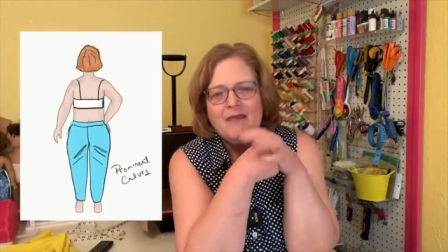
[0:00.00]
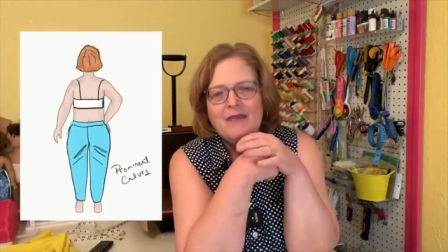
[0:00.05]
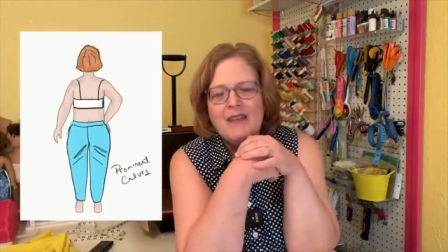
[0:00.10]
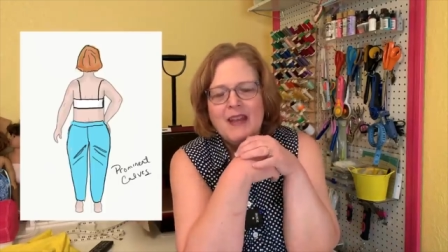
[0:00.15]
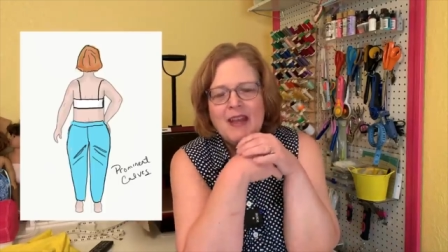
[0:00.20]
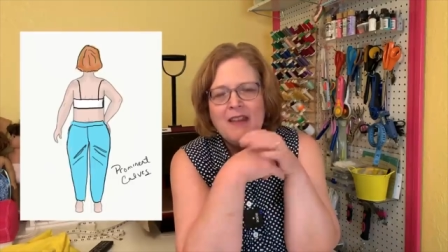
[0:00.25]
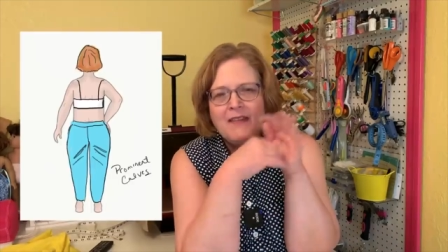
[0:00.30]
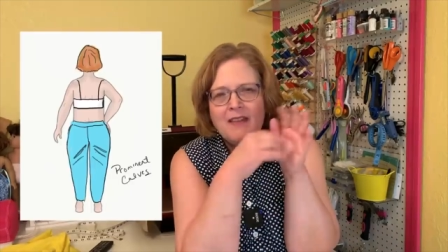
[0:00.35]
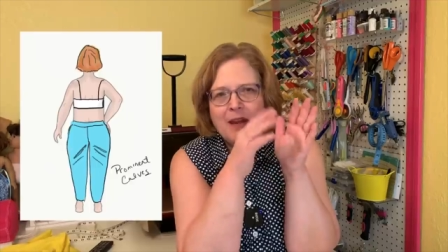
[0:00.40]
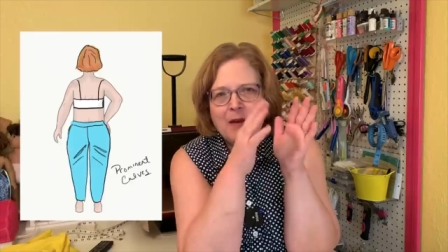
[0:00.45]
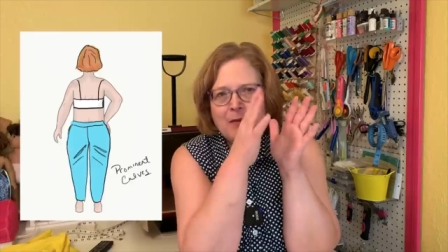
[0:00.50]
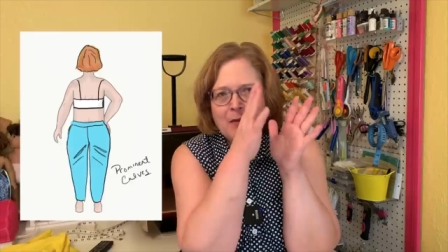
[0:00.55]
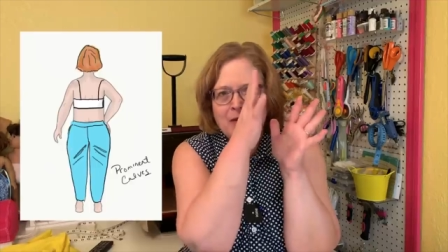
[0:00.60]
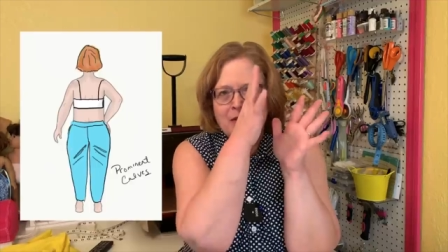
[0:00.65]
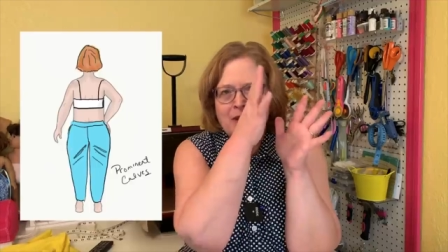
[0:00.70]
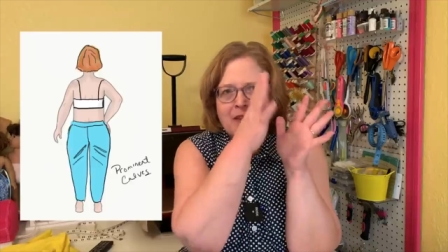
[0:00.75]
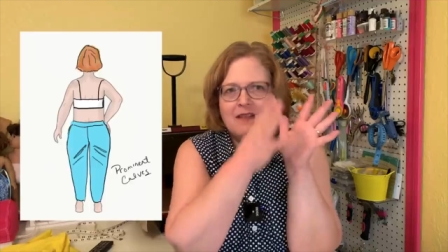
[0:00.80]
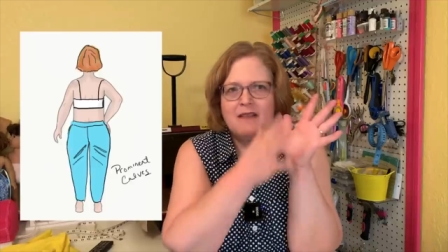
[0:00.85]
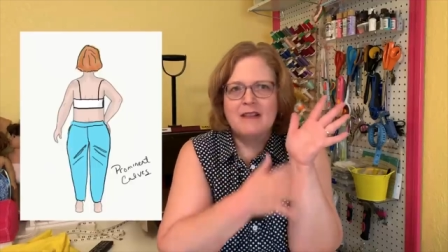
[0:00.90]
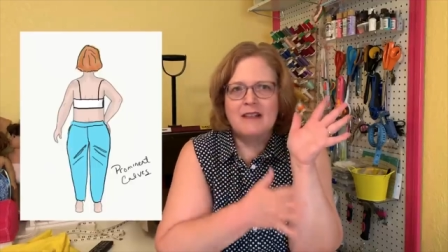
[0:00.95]
that they would
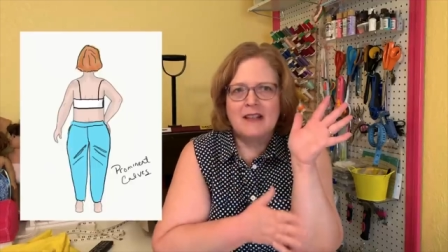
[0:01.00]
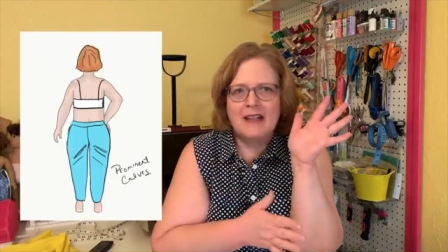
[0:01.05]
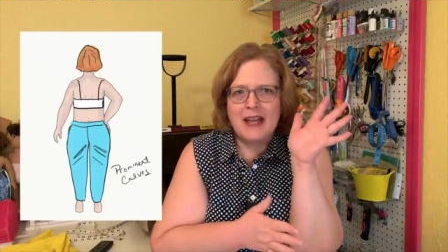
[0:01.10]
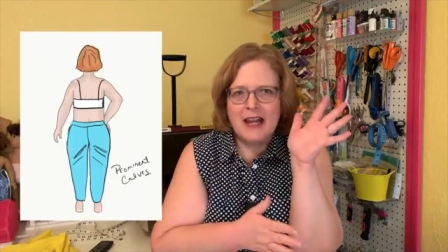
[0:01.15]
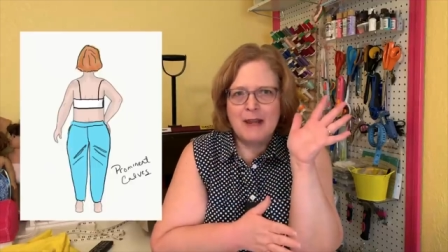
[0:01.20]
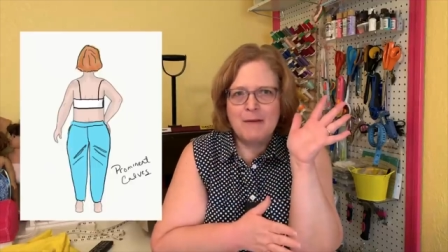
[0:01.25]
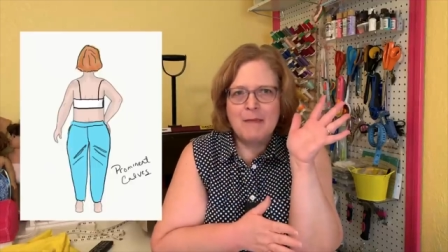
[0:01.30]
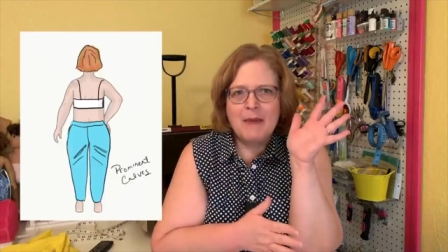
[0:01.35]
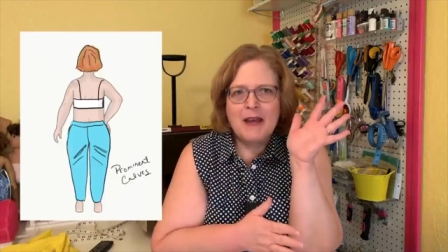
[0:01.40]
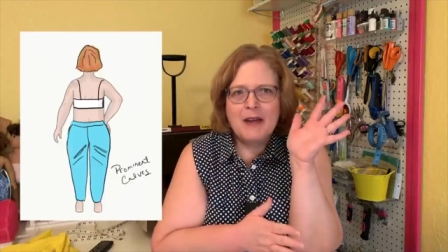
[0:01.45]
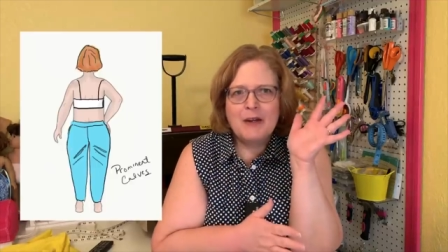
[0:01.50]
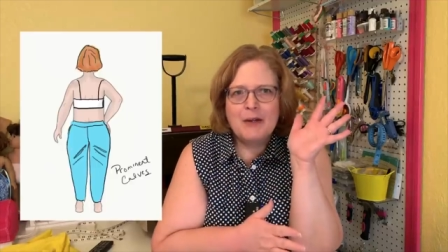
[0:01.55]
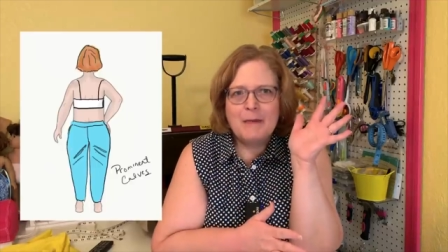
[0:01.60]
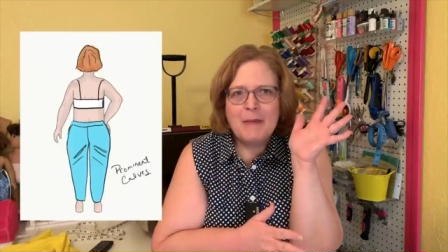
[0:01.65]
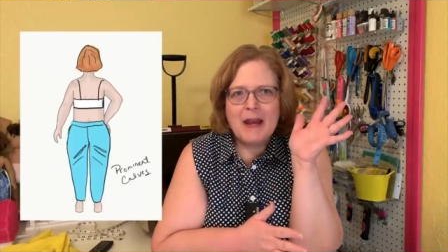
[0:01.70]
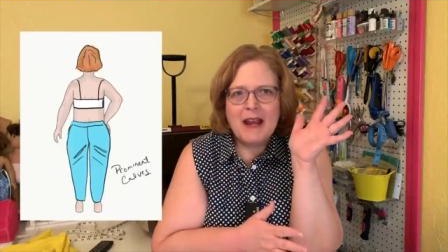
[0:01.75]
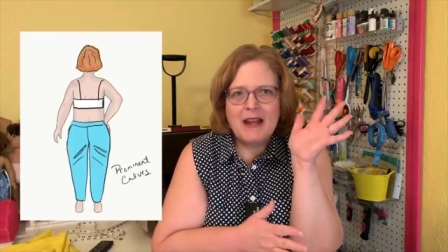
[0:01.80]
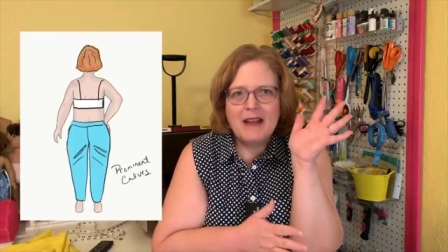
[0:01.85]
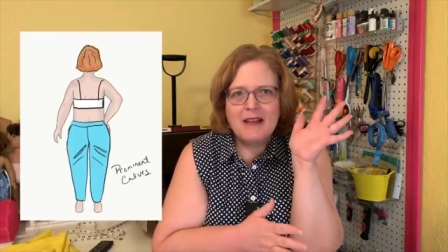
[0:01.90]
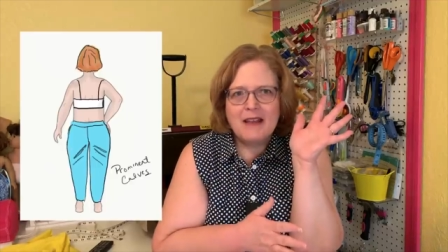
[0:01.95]
just lay better
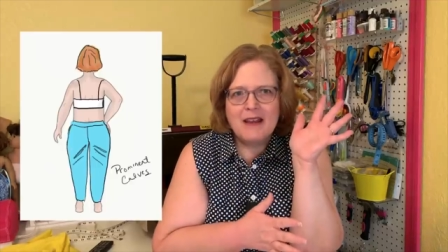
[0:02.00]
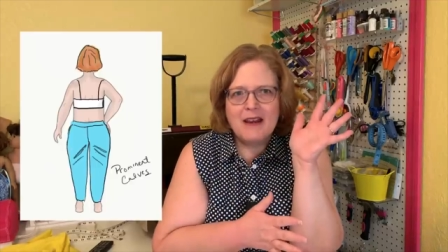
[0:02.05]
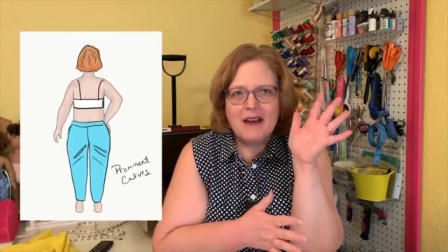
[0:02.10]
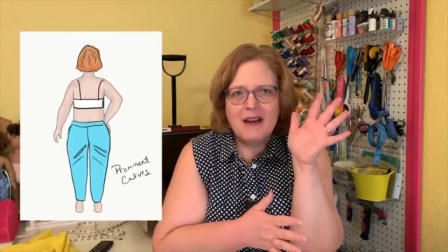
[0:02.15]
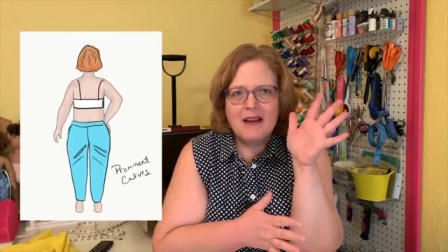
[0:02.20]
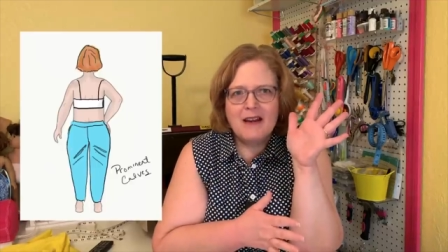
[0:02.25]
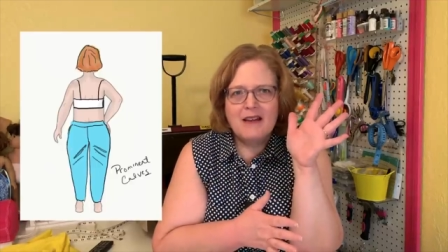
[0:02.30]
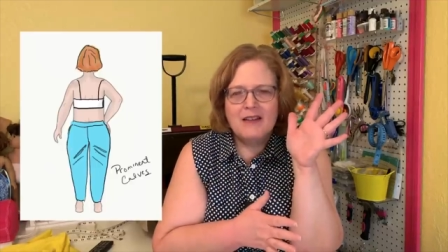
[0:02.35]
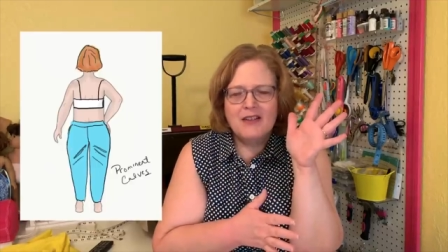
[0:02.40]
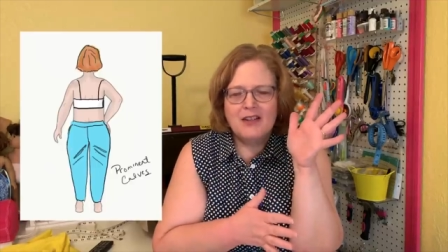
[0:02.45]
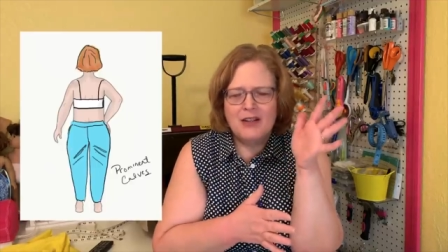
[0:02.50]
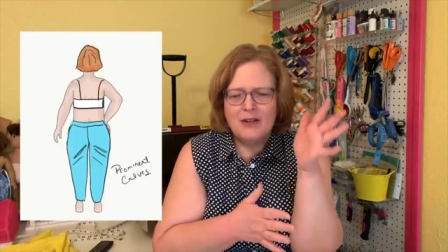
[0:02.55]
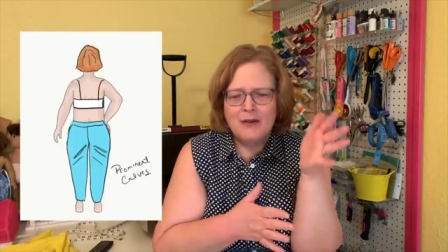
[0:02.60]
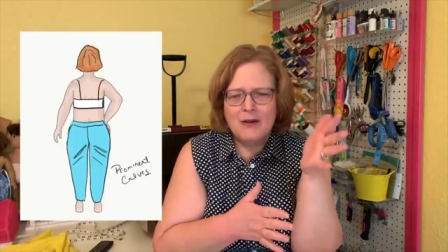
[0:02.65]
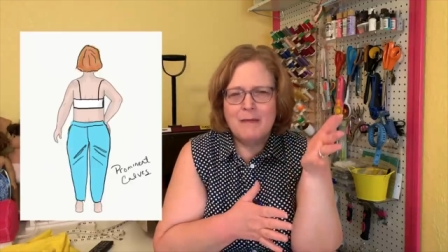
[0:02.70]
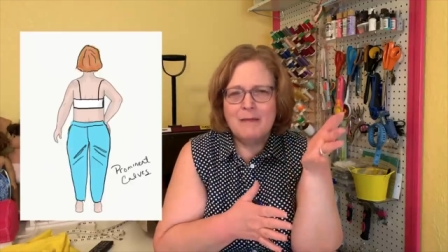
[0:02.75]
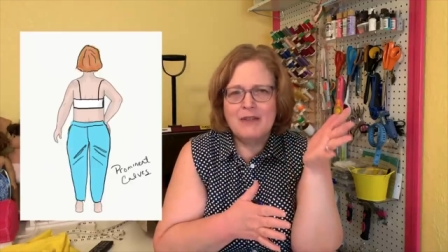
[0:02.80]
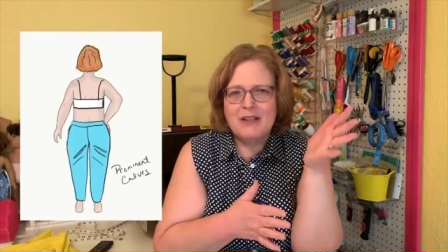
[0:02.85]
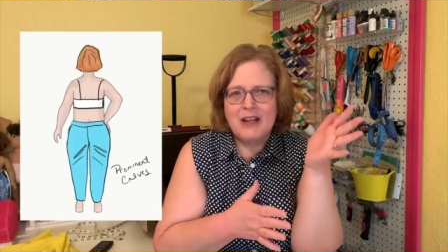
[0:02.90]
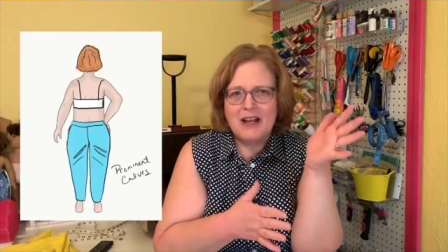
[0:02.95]
back there. Do you know
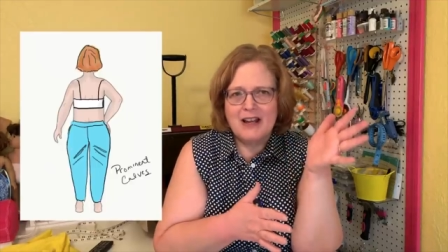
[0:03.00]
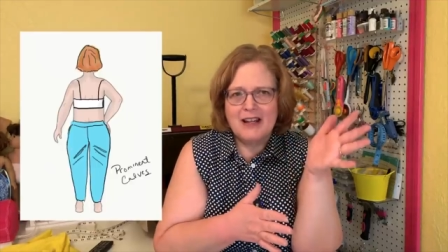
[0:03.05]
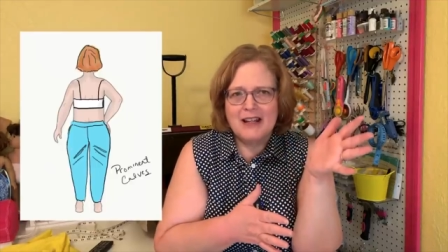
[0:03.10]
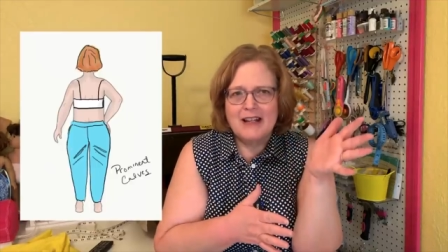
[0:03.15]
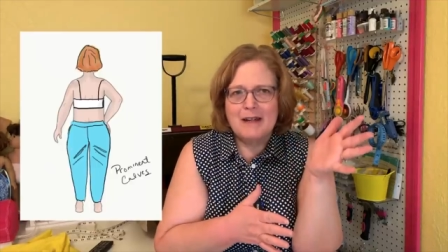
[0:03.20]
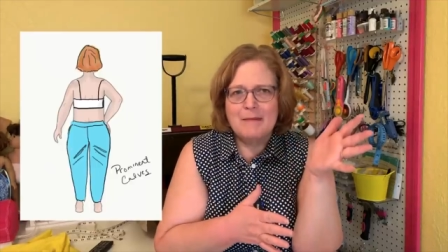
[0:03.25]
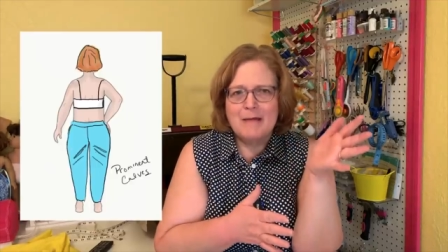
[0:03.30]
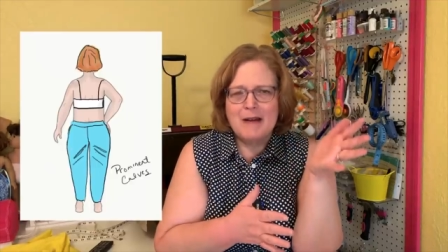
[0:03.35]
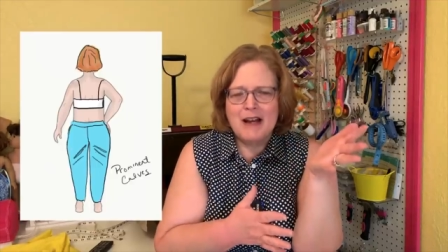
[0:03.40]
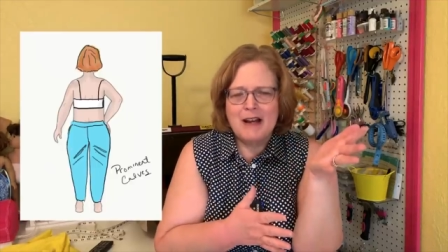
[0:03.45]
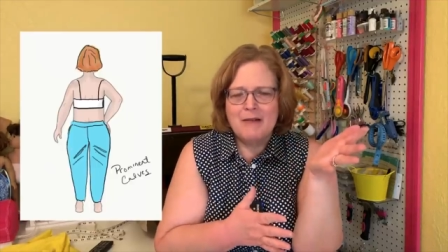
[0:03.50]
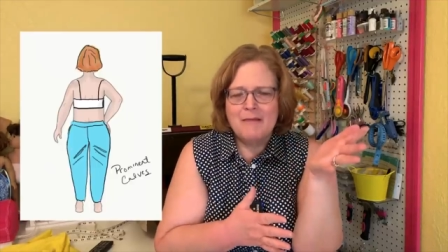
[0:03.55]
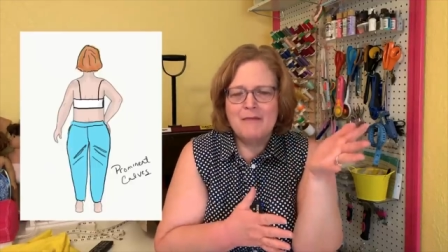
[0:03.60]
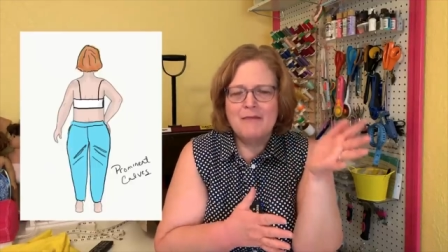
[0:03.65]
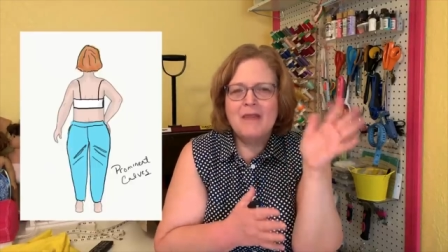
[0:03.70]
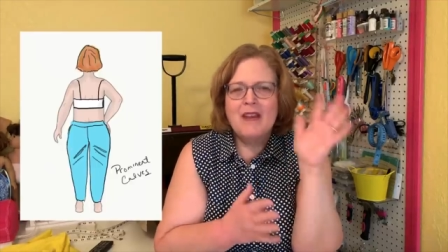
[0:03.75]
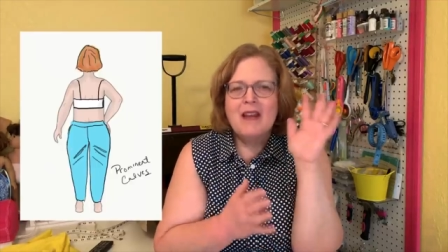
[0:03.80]
what I'm talking about?